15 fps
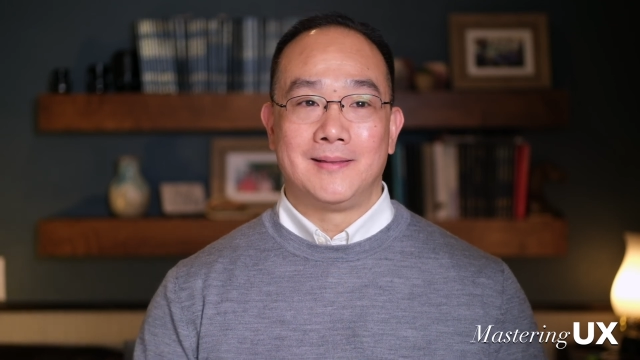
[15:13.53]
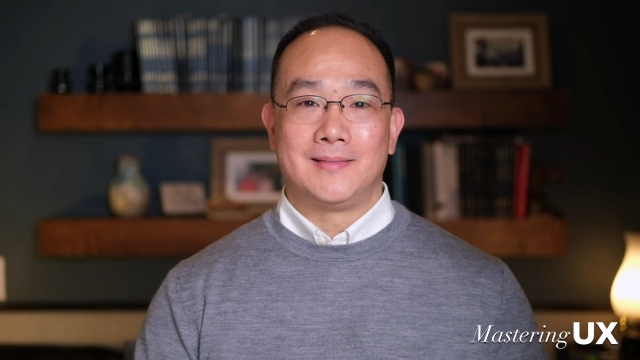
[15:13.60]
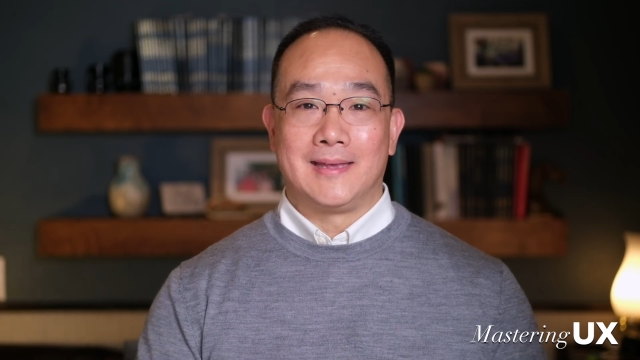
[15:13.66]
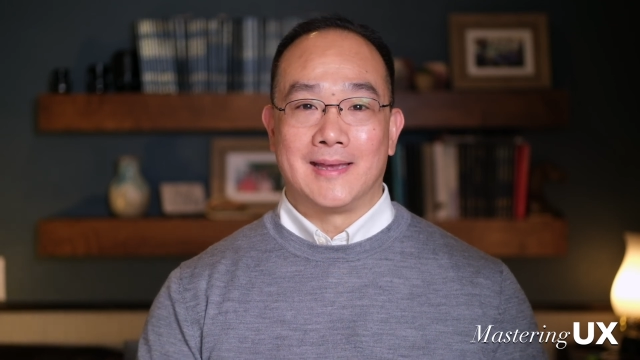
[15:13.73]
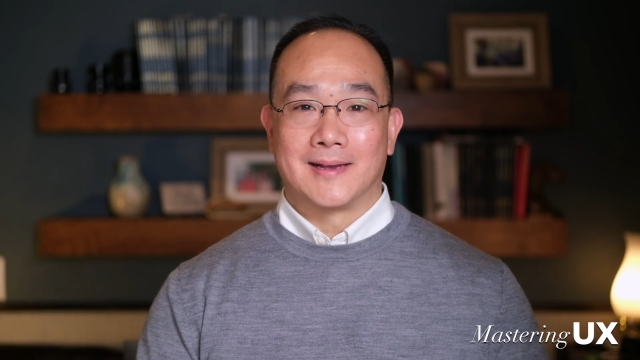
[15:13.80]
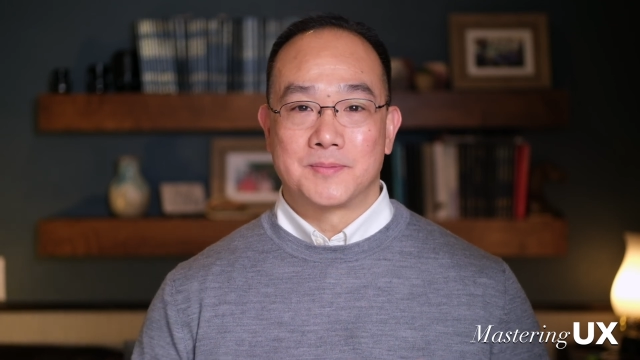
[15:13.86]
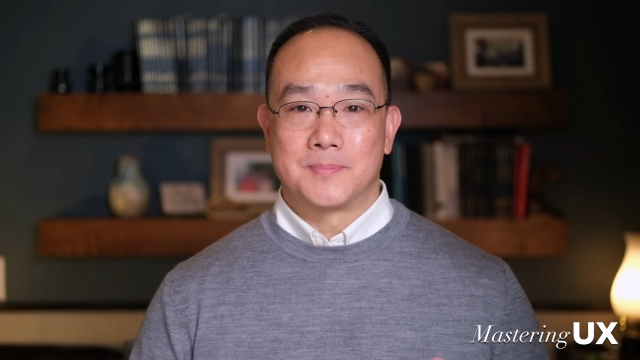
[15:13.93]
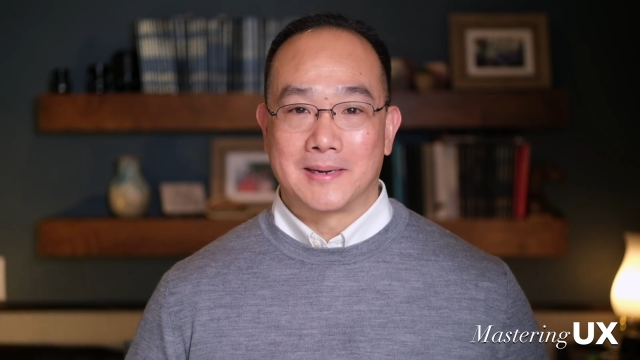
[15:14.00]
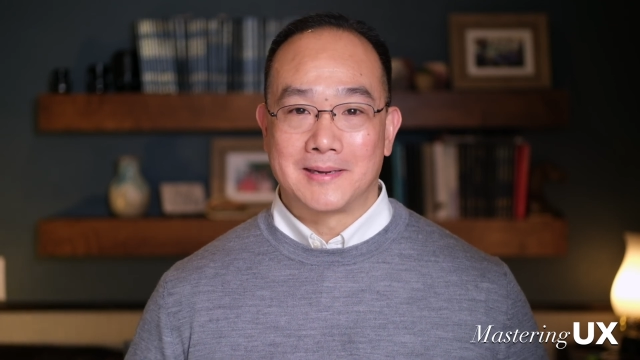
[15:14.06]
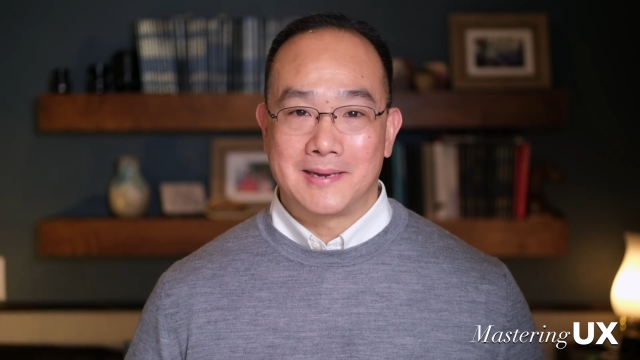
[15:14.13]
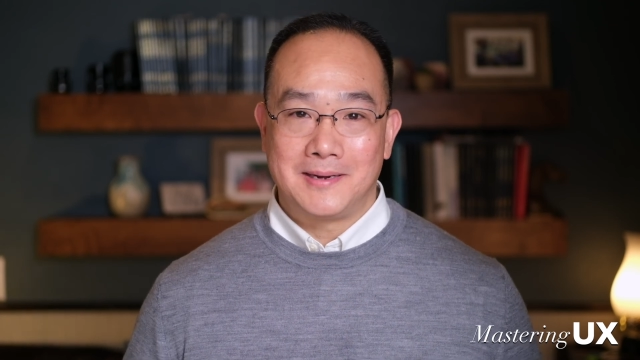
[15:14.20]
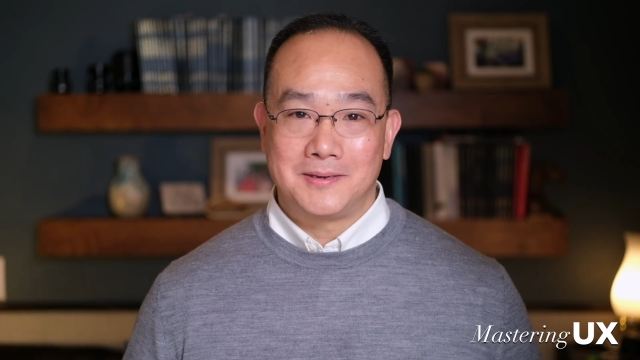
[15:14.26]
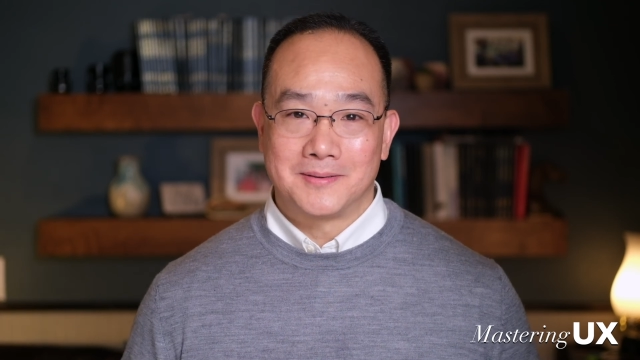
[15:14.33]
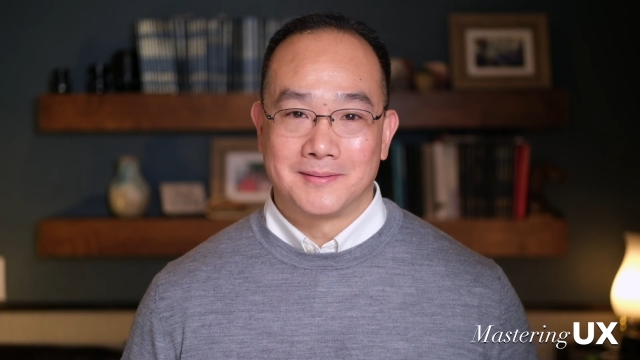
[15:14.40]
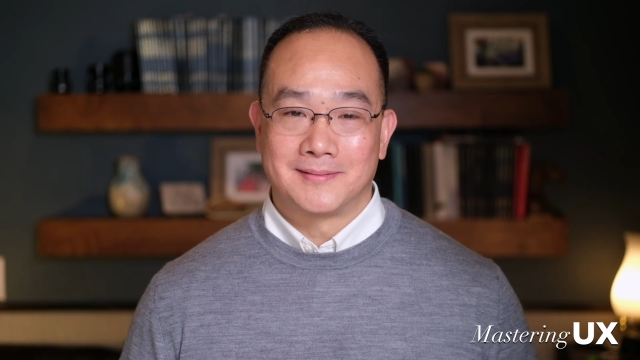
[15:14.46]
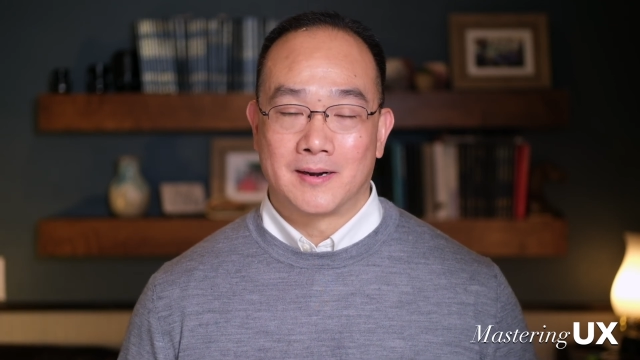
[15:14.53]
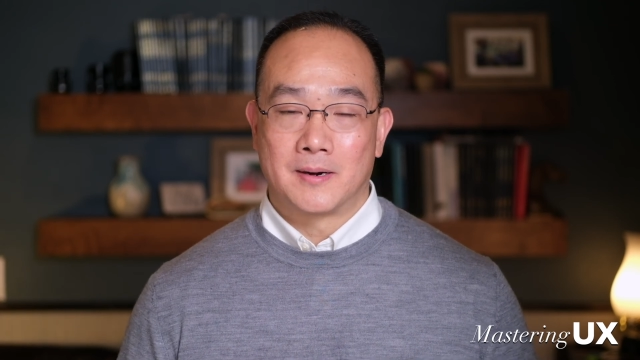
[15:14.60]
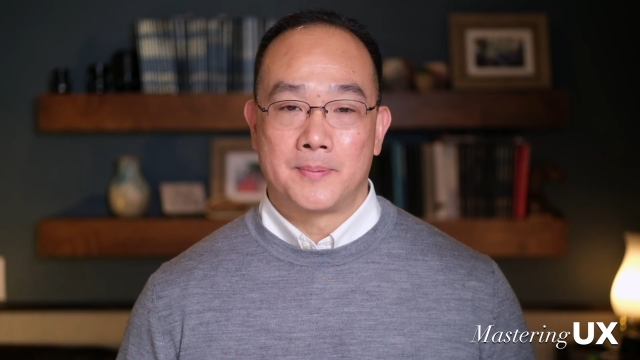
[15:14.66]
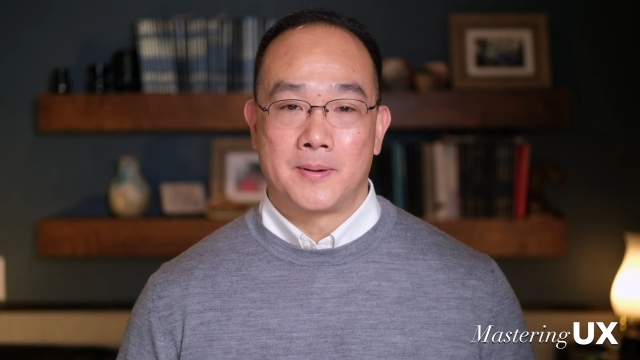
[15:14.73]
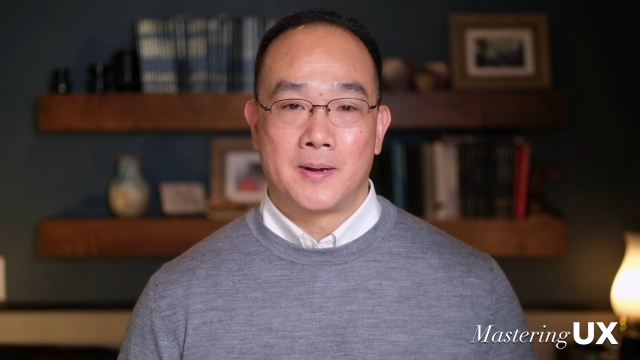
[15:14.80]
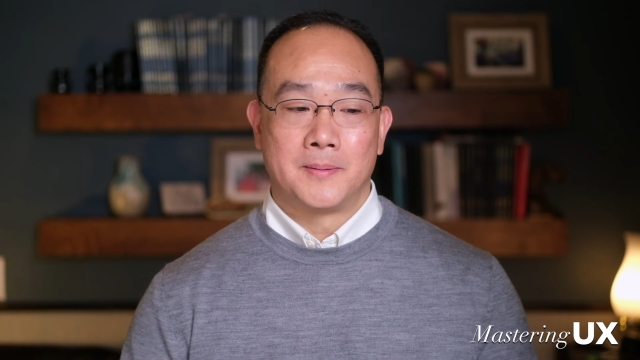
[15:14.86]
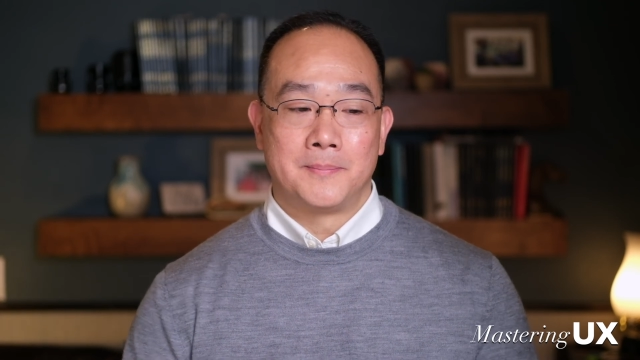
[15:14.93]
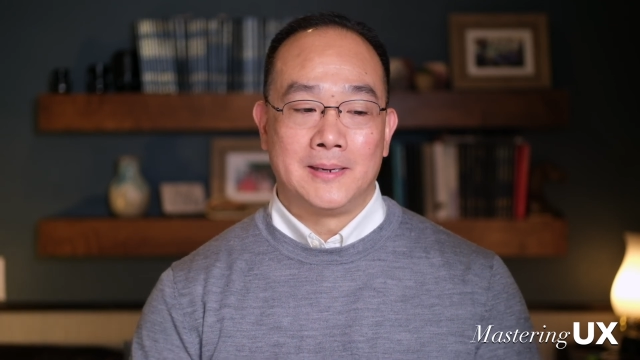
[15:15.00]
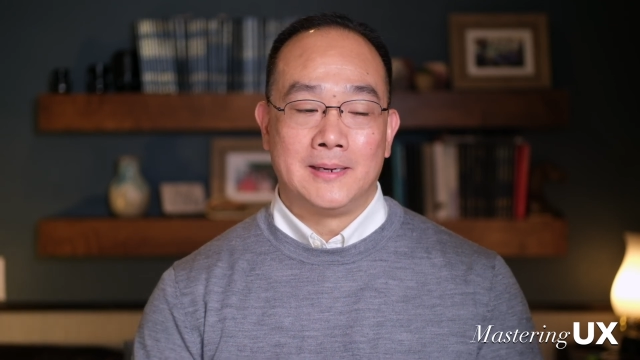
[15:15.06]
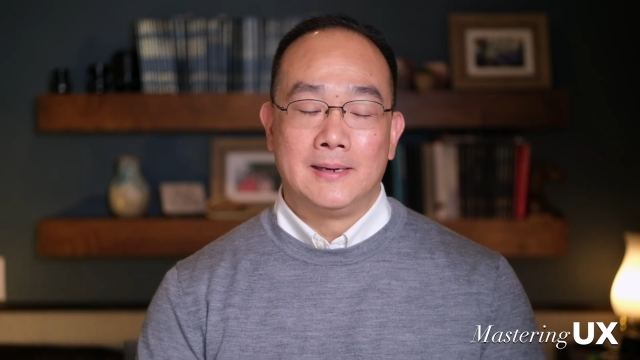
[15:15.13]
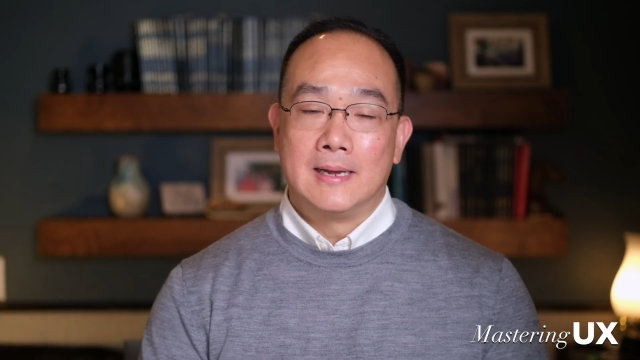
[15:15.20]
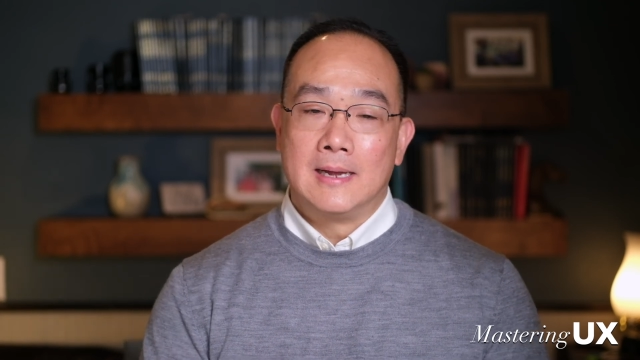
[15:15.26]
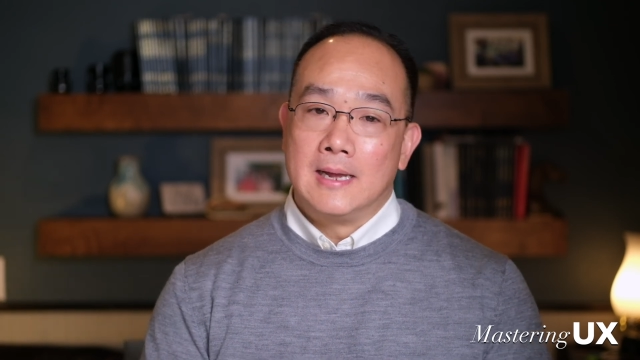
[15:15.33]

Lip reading: the expectations that are upon me.